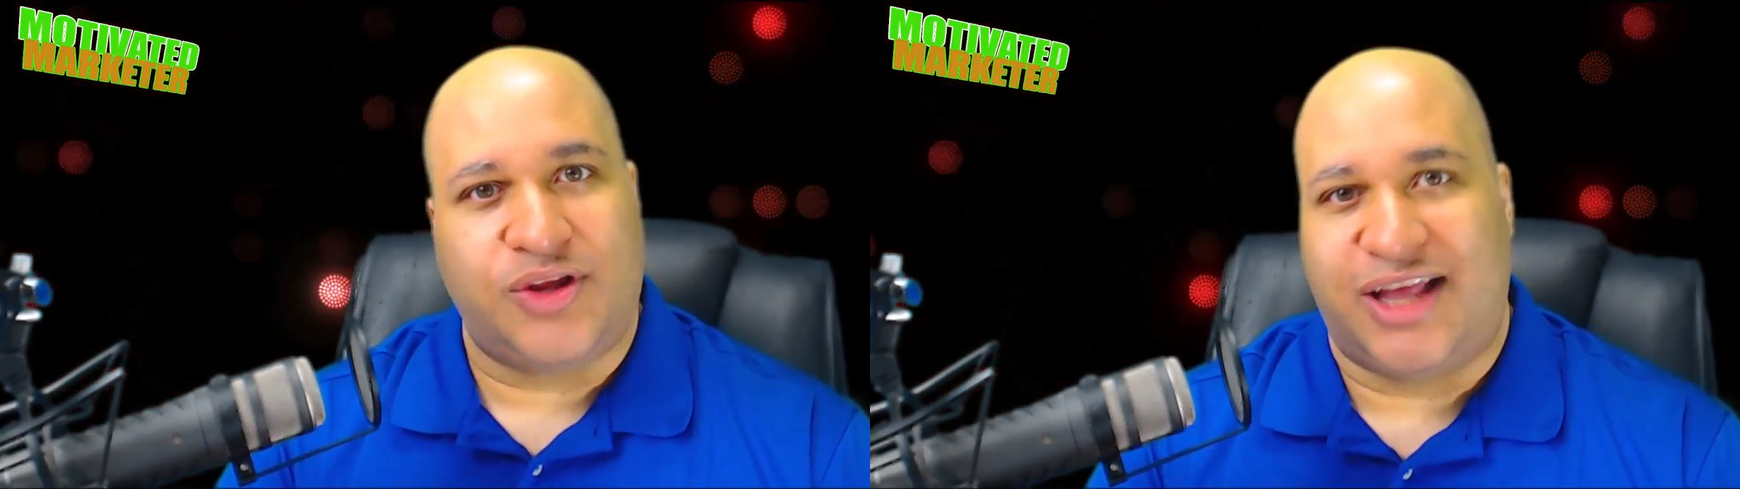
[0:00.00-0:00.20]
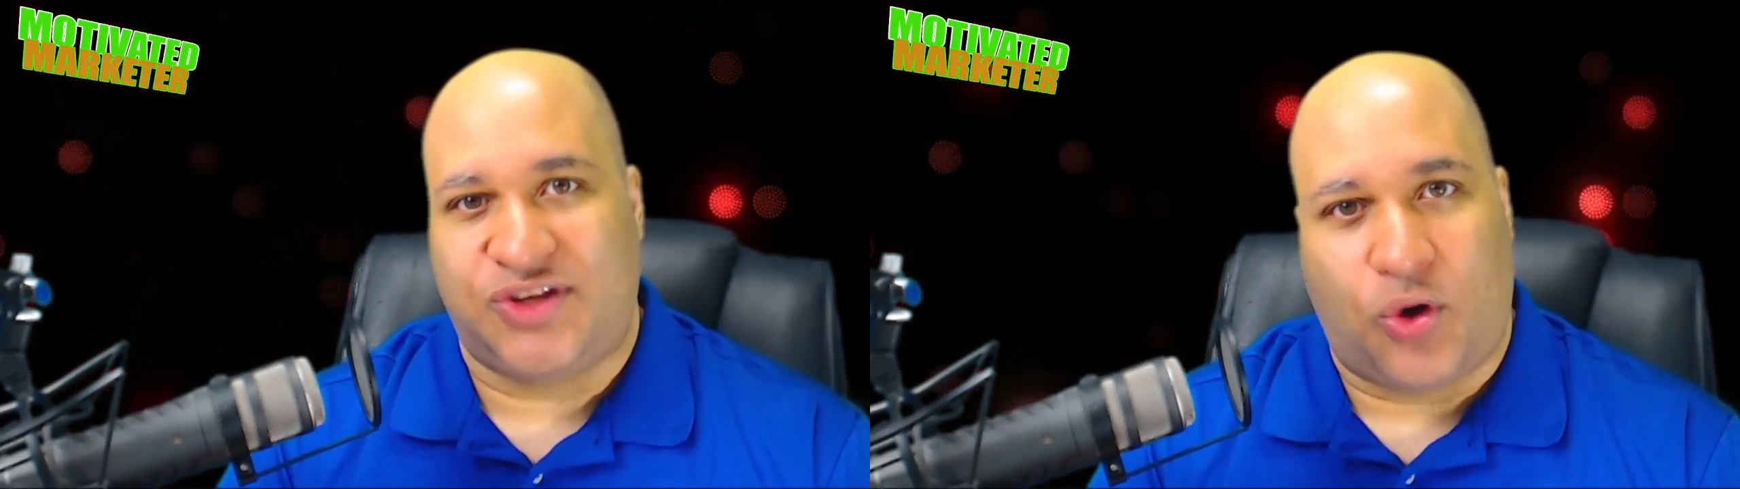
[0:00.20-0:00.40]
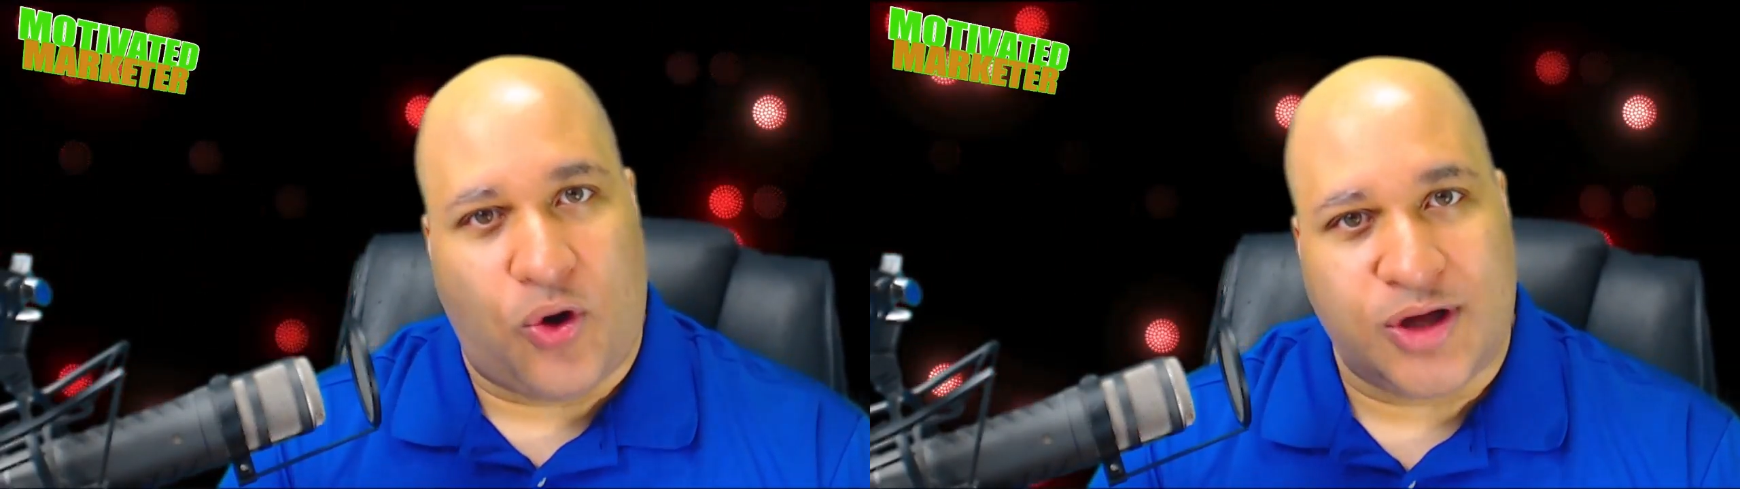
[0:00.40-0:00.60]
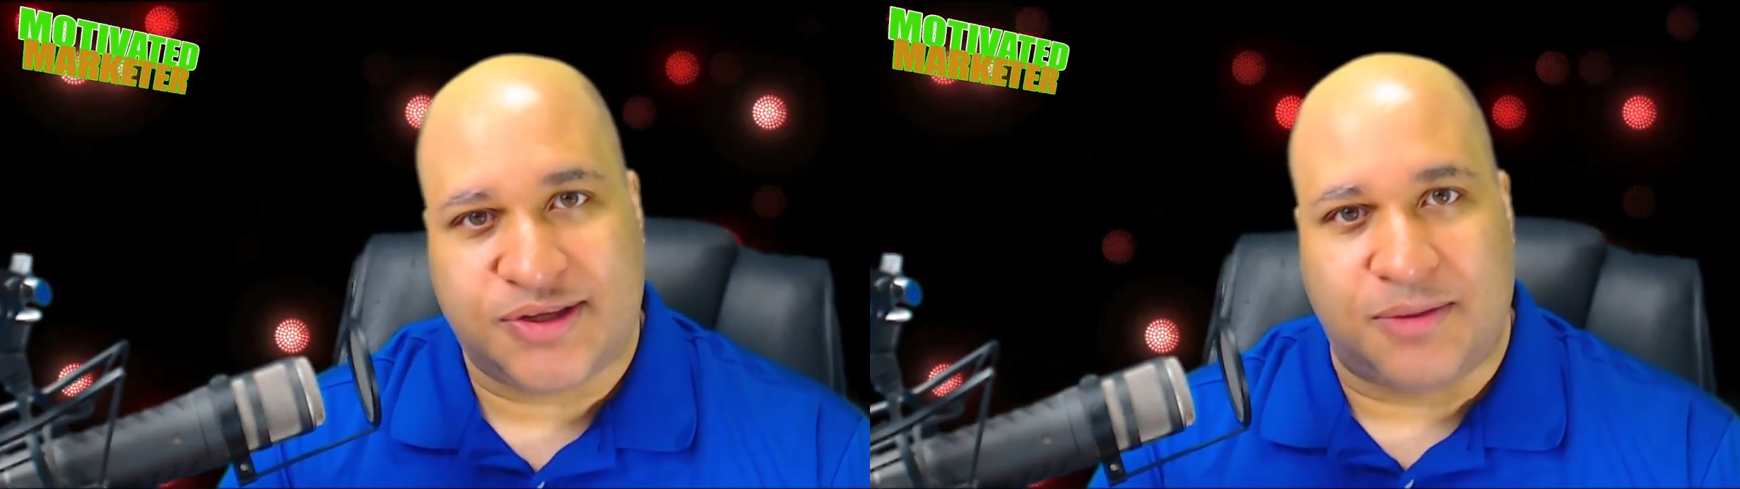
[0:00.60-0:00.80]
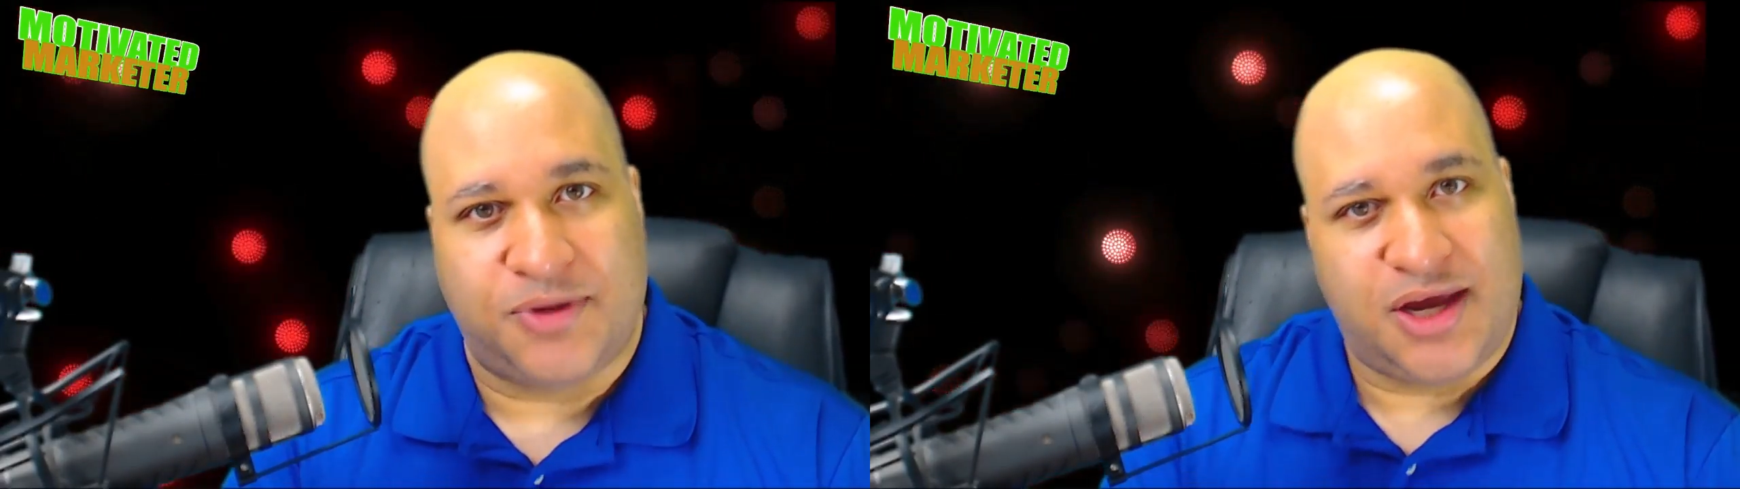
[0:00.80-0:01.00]
That's
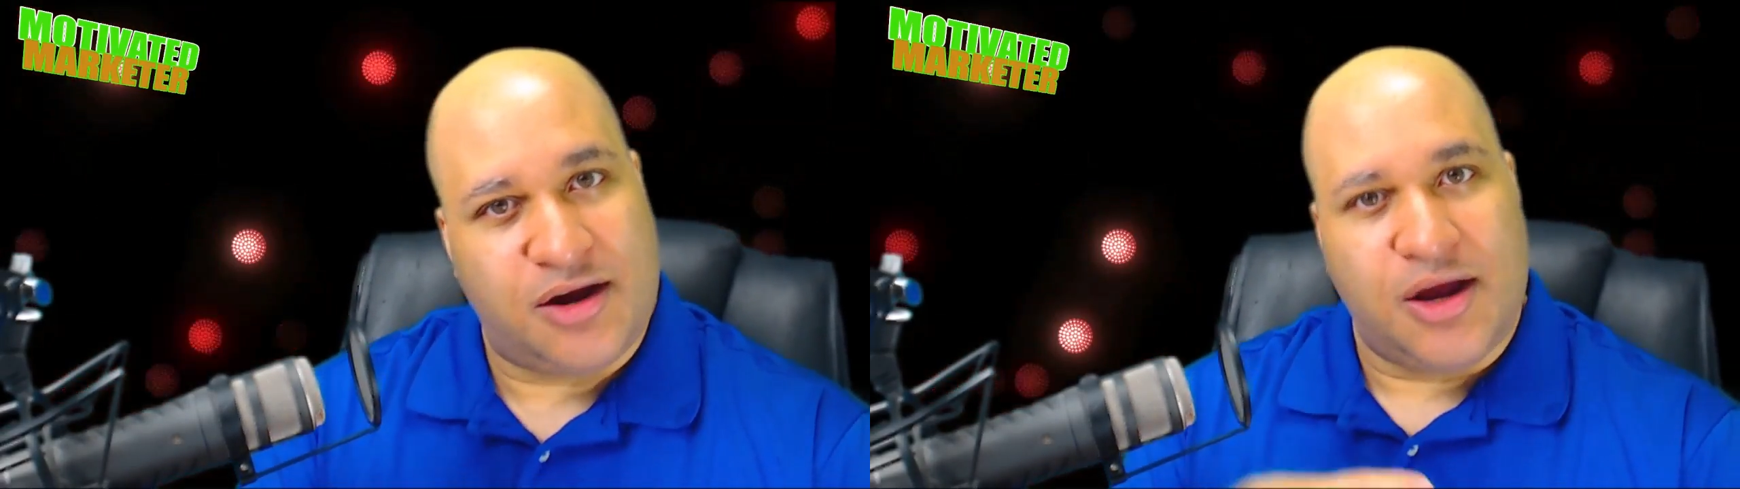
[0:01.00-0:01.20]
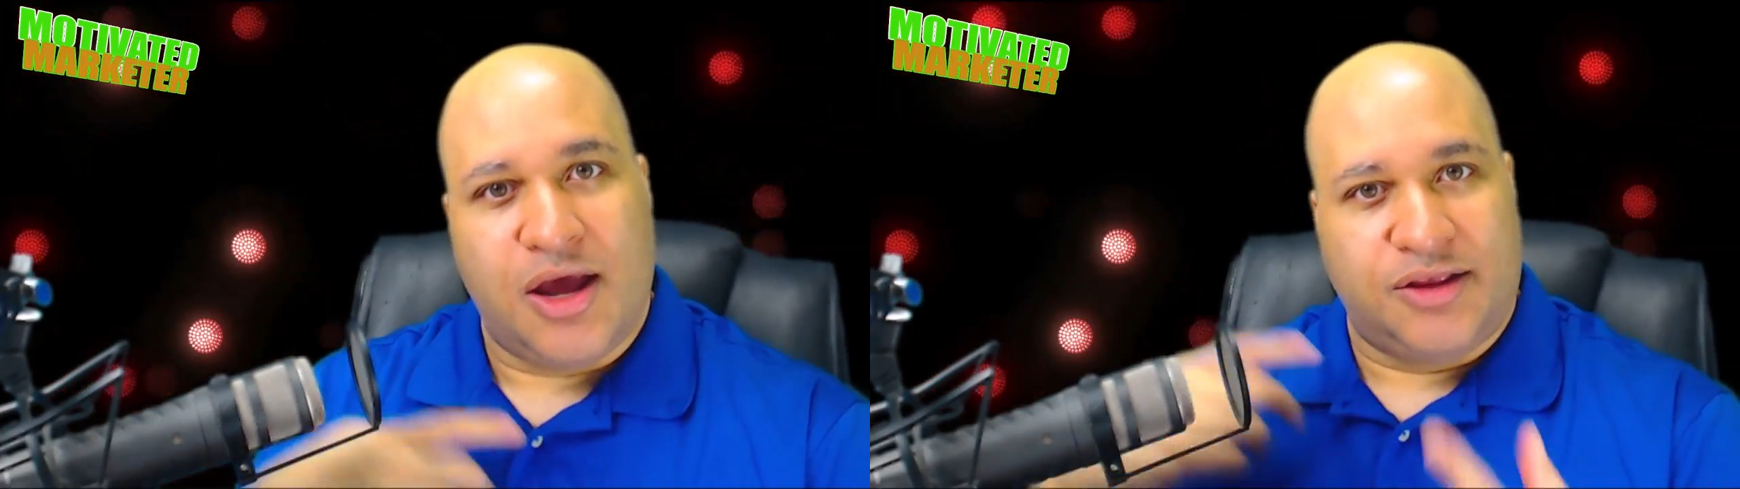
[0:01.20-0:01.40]
awesome. Here,